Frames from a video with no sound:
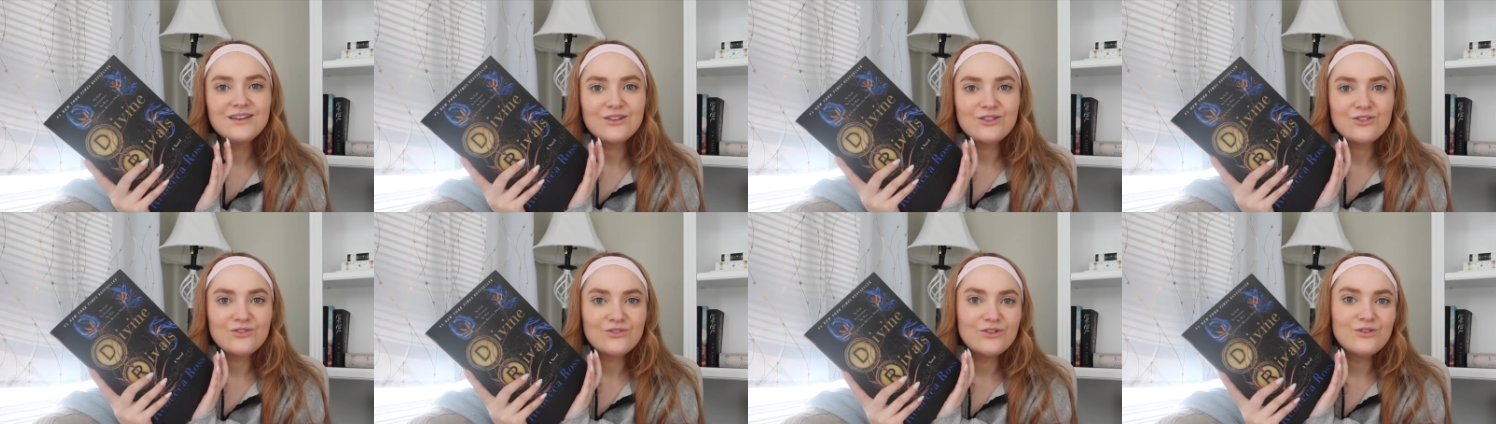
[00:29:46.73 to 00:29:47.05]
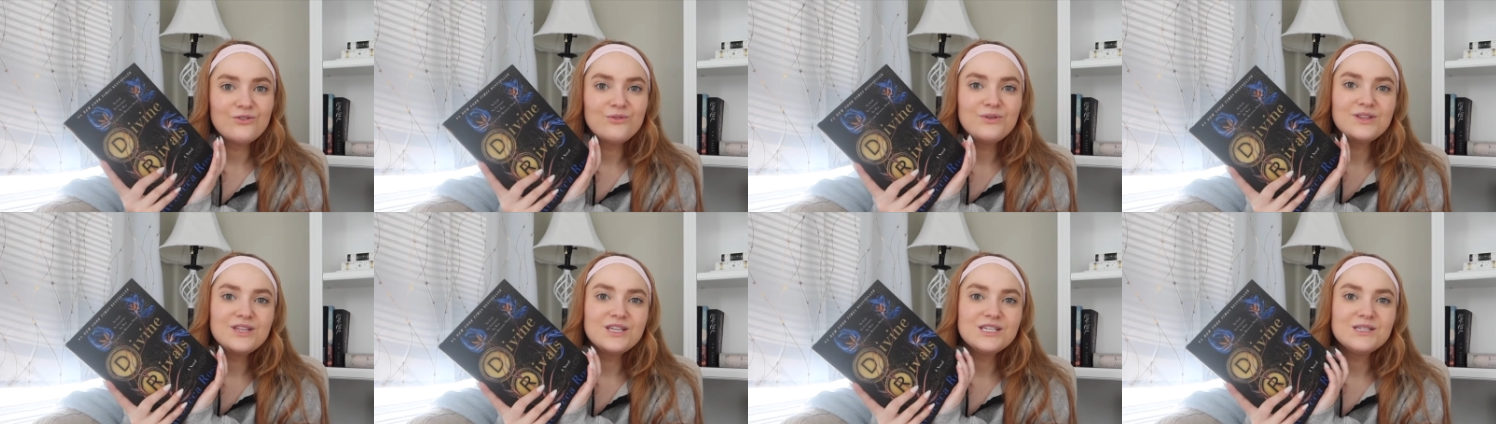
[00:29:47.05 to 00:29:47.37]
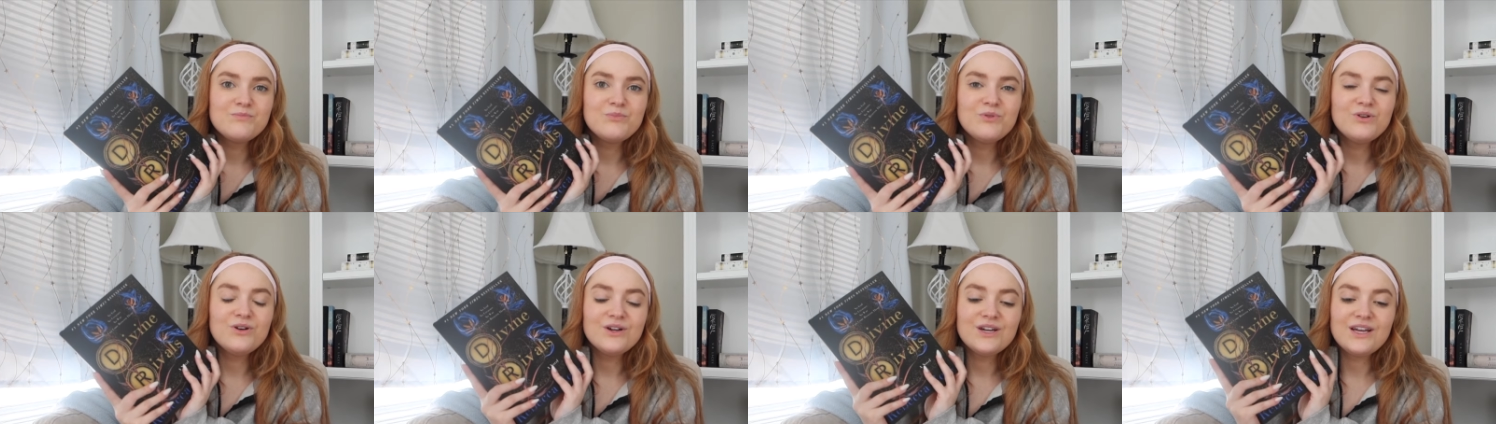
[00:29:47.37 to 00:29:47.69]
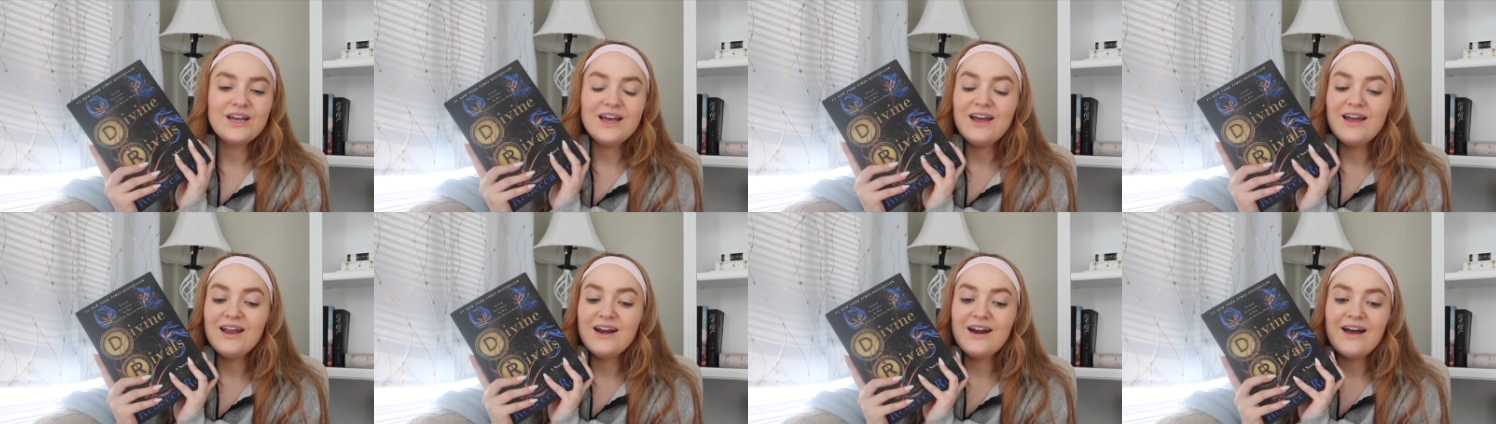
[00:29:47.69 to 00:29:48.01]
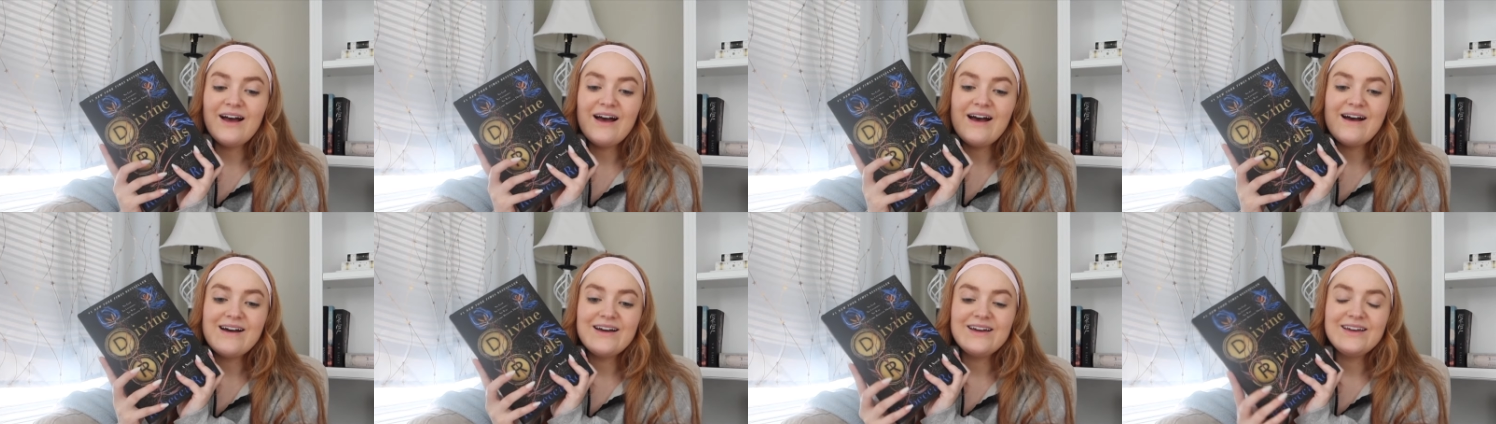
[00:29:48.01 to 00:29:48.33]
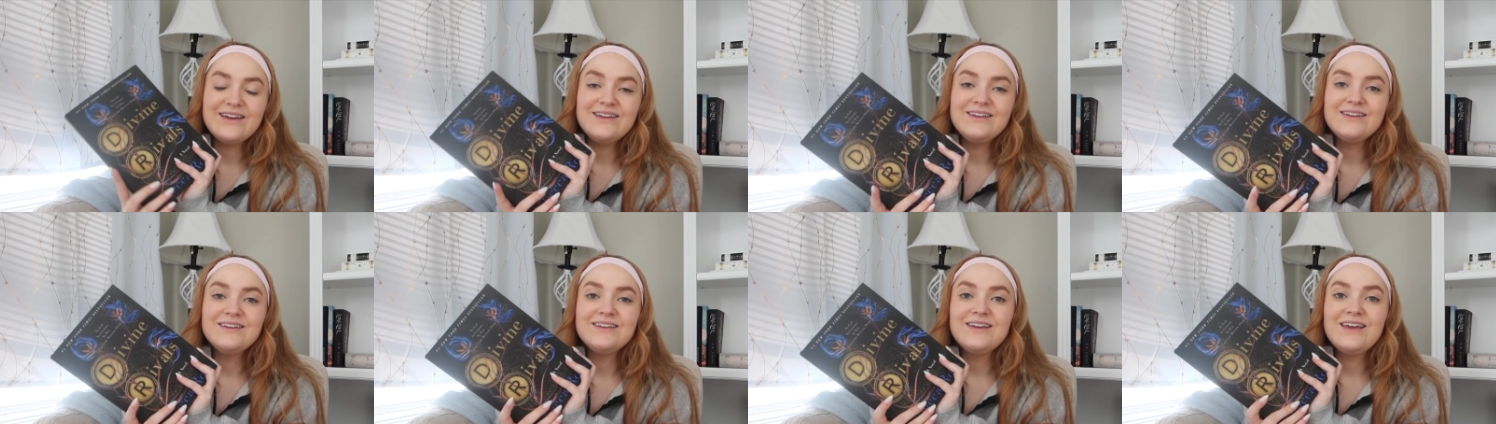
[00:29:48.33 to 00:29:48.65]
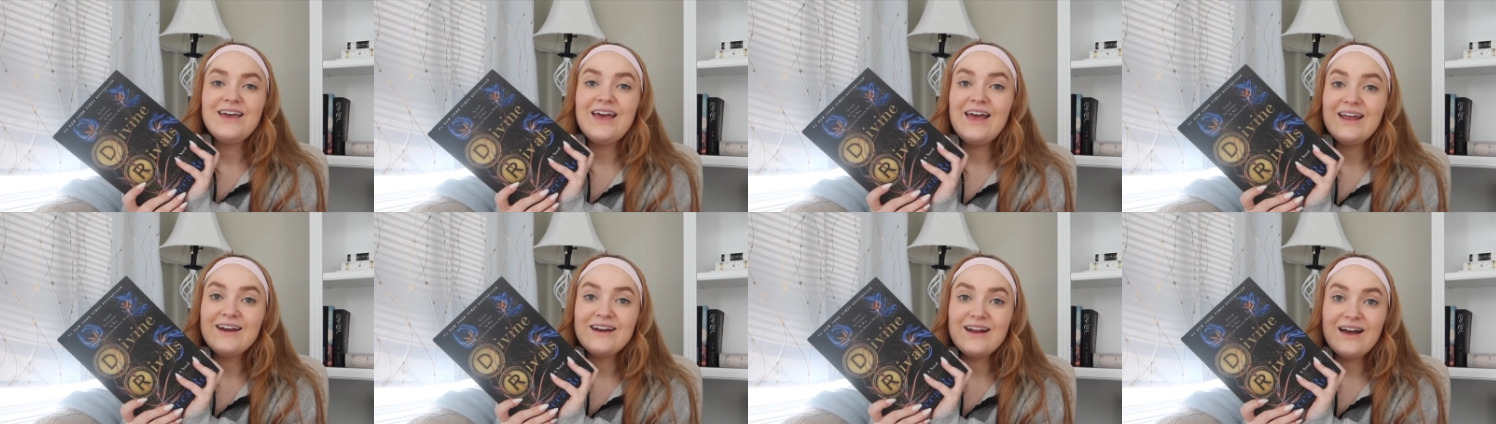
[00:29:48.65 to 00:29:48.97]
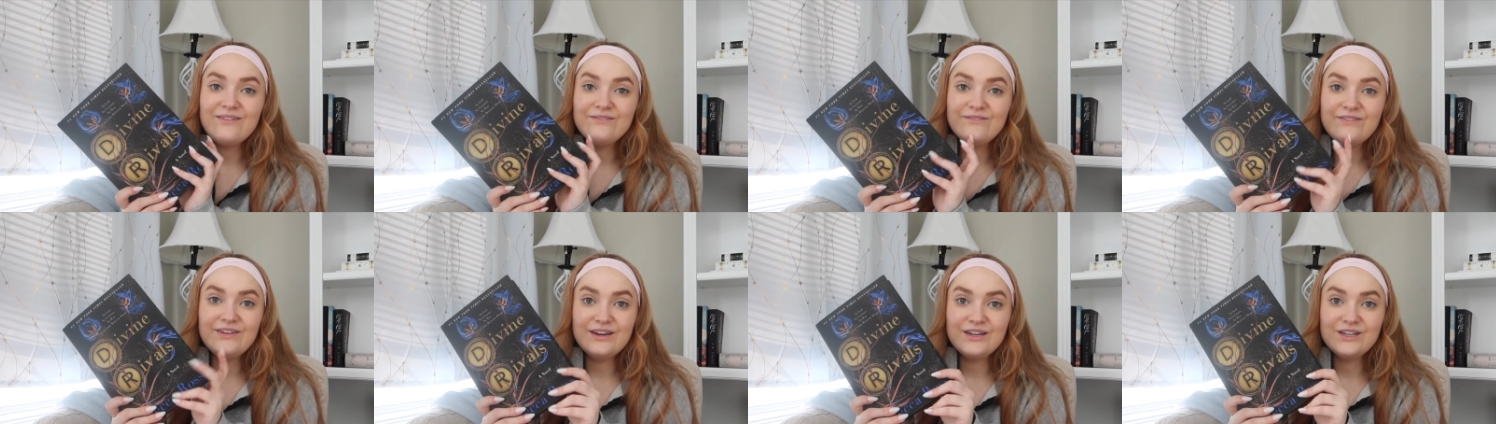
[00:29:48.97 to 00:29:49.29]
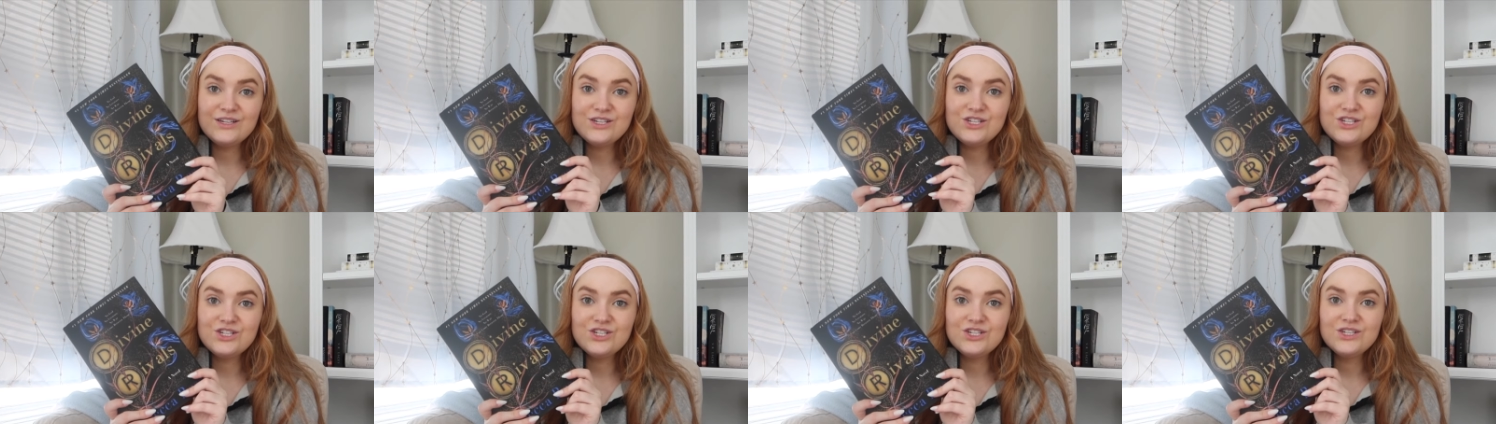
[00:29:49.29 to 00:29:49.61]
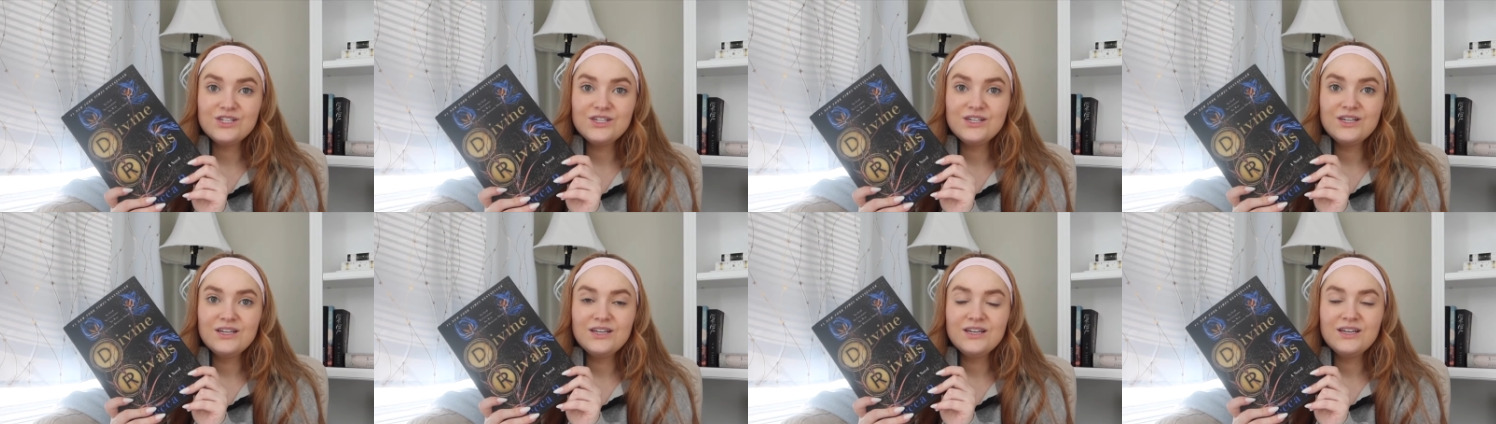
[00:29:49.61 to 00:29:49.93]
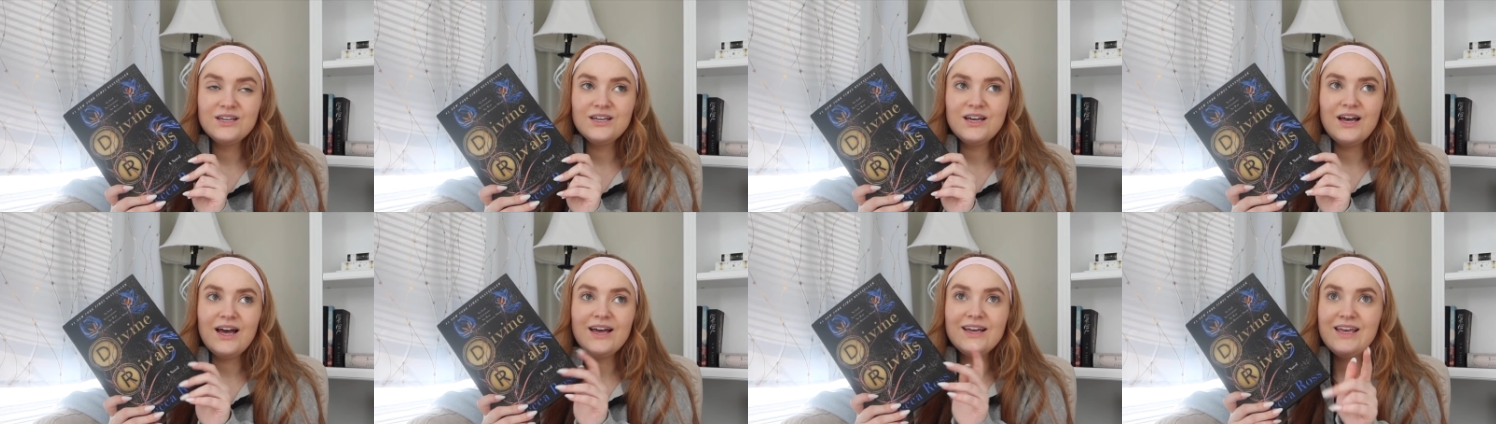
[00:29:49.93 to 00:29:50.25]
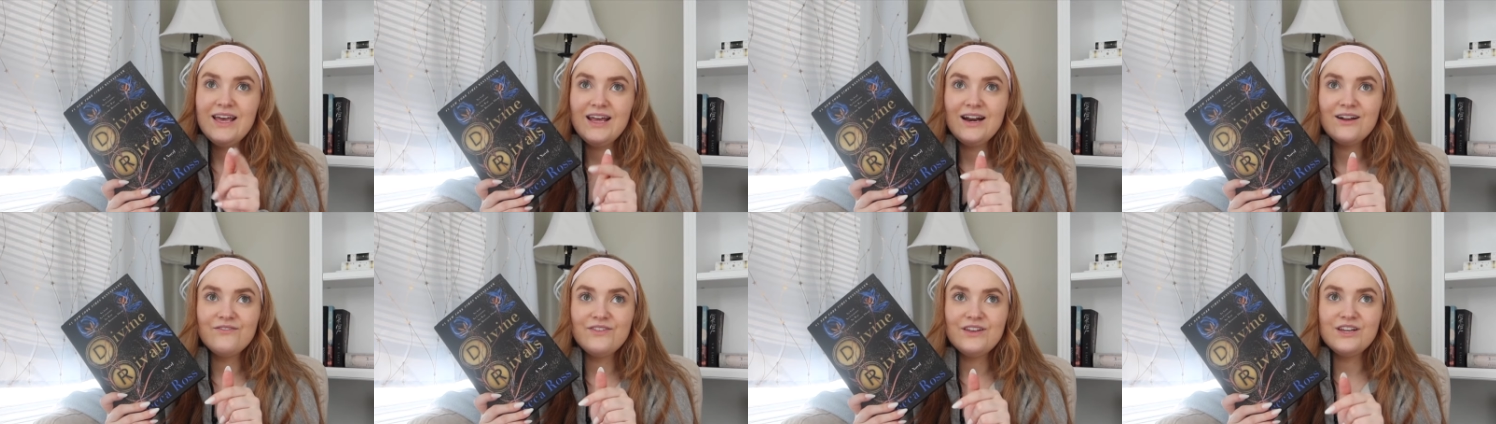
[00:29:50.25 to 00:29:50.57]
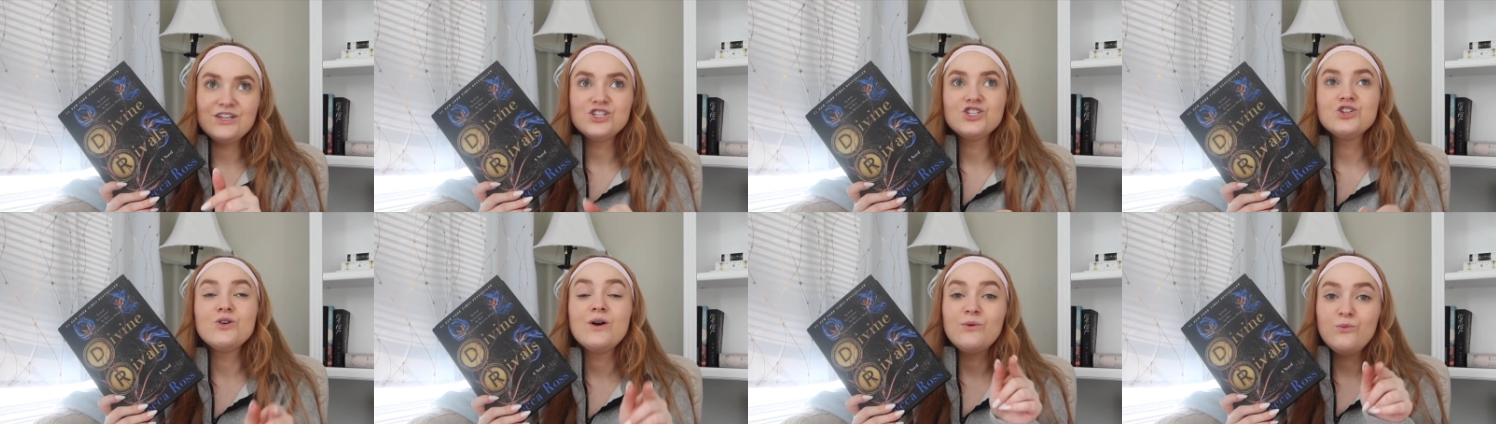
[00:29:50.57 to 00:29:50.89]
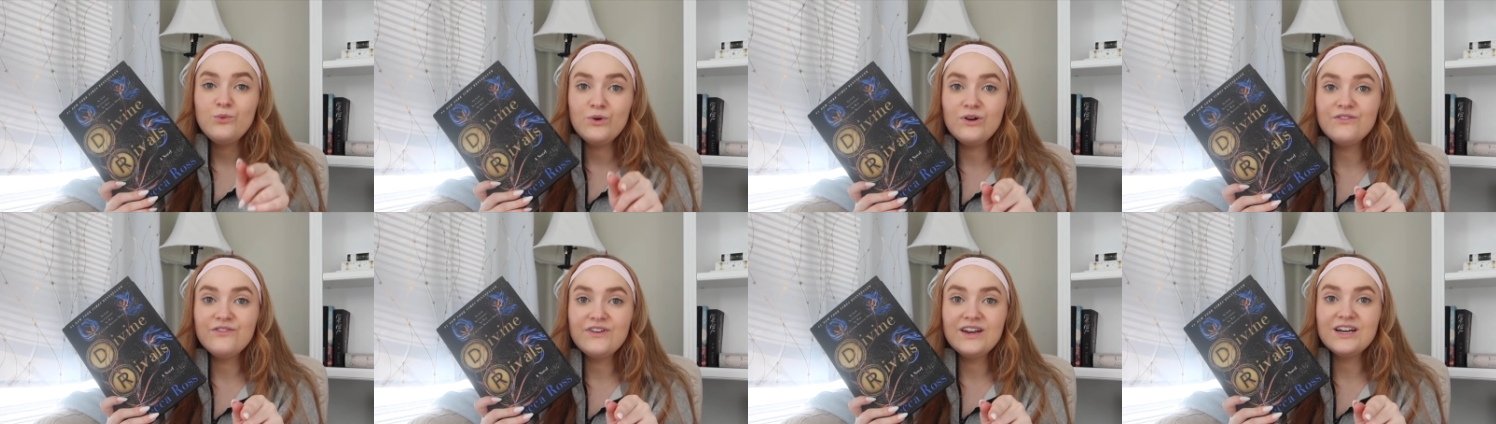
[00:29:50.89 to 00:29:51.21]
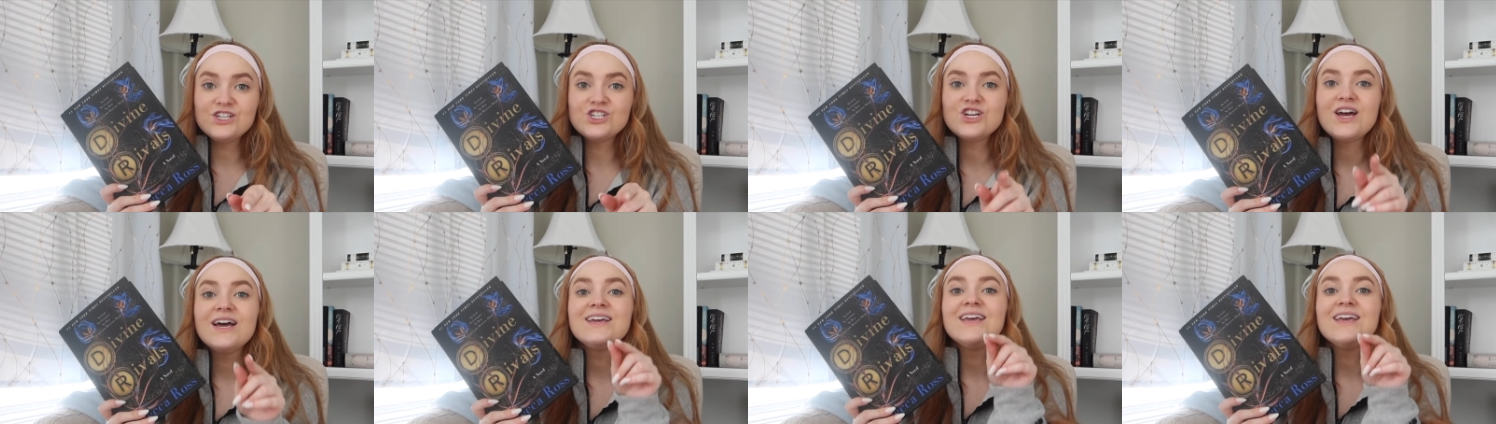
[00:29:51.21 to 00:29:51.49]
through with this book and I cannot finish I cannot finish. No, I will finish.